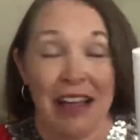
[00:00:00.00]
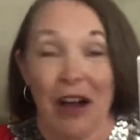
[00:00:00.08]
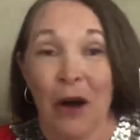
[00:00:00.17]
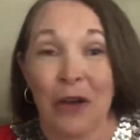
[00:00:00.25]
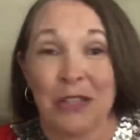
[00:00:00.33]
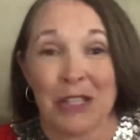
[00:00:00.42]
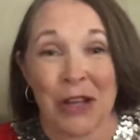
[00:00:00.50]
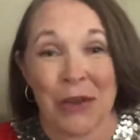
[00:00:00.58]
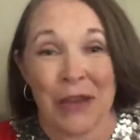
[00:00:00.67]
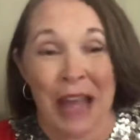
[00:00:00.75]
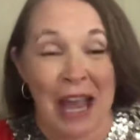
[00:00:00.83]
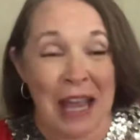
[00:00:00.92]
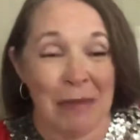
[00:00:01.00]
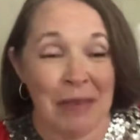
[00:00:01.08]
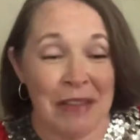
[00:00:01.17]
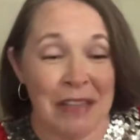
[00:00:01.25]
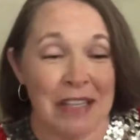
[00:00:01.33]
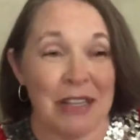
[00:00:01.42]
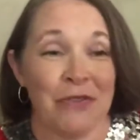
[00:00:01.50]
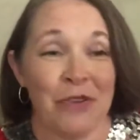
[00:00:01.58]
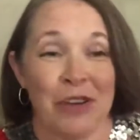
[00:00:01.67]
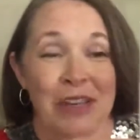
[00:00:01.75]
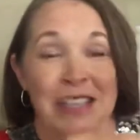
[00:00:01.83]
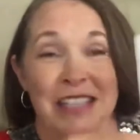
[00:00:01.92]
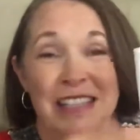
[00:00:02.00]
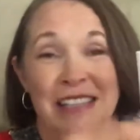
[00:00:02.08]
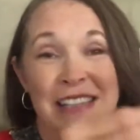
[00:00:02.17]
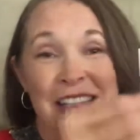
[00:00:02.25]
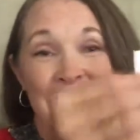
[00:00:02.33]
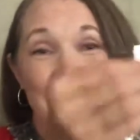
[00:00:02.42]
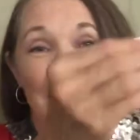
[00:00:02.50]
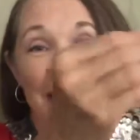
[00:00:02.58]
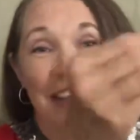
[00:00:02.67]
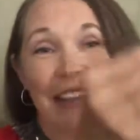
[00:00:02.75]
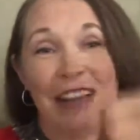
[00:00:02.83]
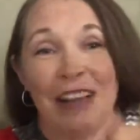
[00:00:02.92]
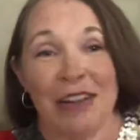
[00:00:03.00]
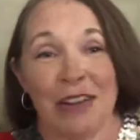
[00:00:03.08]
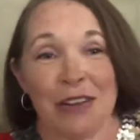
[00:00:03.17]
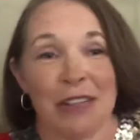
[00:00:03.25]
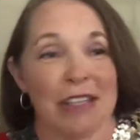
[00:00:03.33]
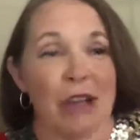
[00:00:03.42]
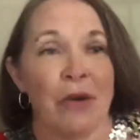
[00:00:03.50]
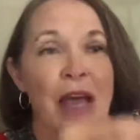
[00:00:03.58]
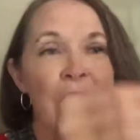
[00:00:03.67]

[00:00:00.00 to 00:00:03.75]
also came in the different colors. Okay,